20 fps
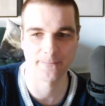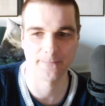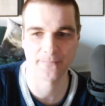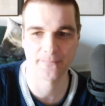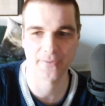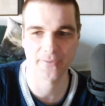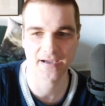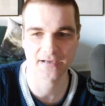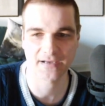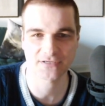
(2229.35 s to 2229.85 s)

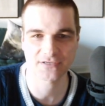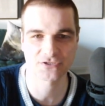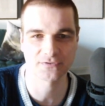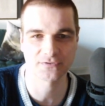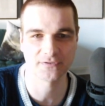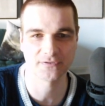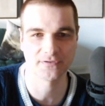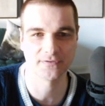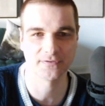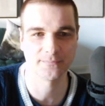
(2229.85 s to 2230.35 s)
patch
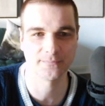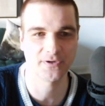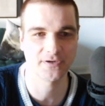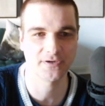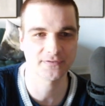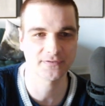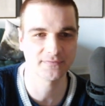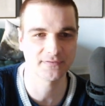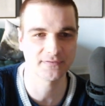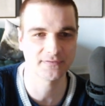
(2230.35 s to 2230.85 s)

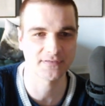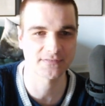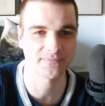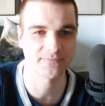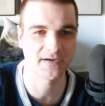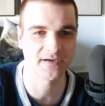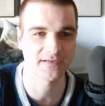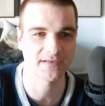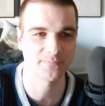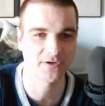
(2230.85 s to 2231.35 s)
button, this
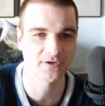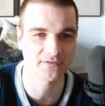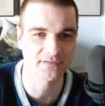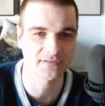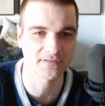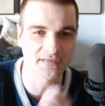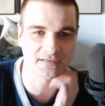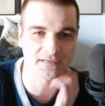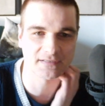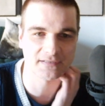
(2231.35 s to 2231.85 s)
white button
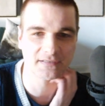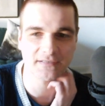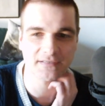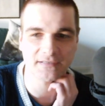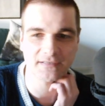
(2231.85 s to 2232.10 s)
here.